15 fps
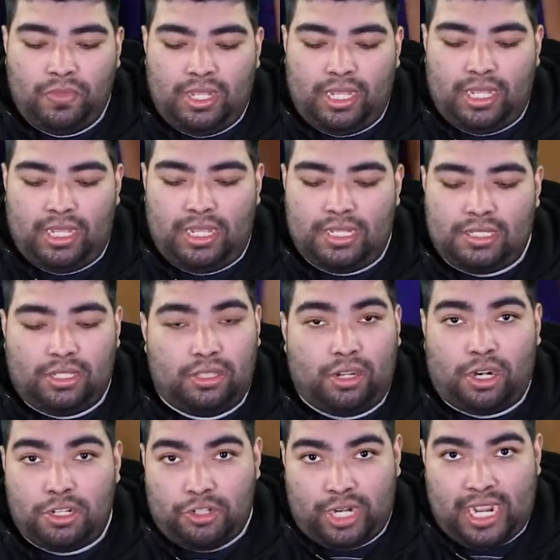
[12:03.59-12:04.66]
It is a
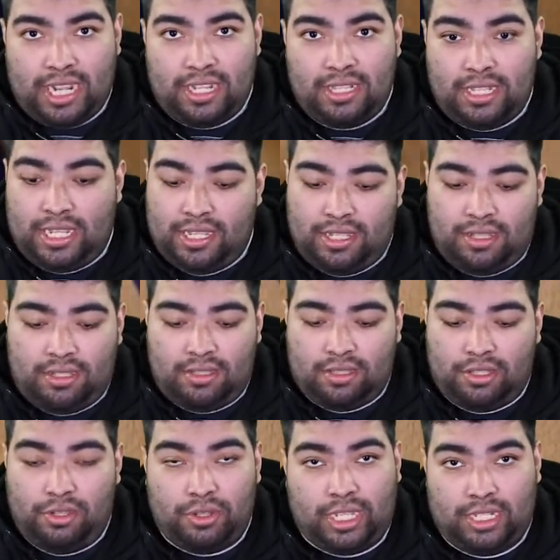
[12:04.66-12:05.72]
dark dragon that
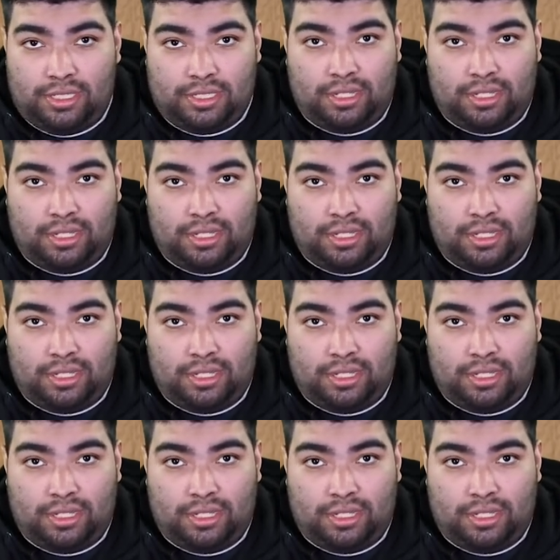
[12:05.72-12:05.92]
you can